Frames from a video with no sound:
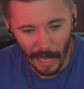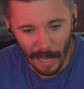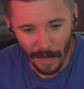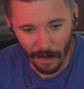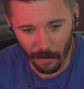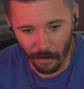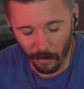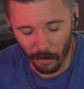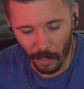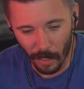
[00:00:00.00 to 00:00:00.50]
I
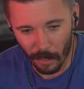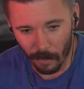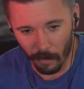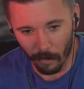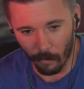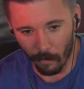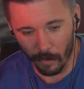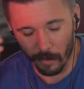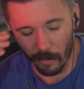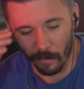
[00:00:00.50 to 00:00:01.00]
don't
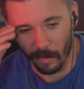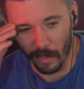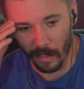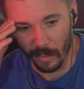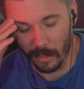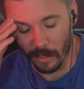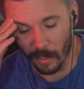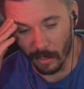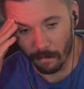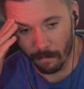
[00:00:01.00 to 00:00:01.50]
know what the
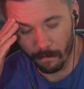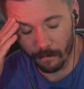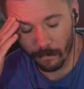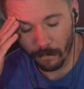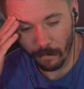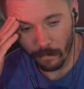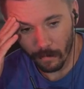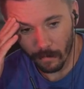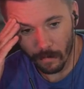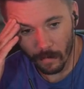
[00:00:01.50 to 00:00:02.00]
thing said.
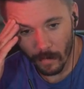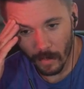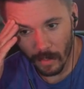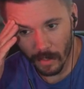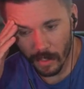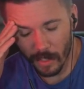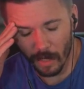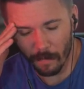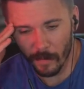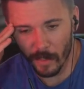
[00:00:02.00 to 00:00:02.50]

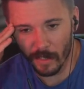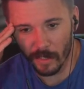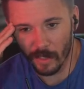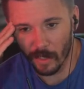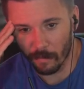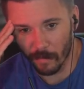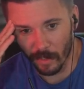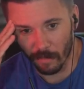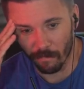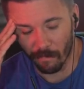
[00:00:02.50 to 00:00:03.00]

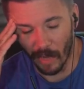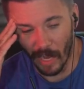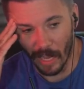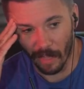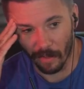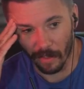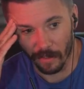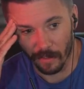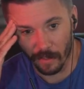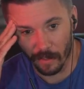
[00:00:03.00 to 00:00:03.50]
Something
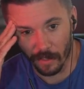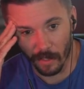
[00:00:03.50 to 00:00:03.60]
violence,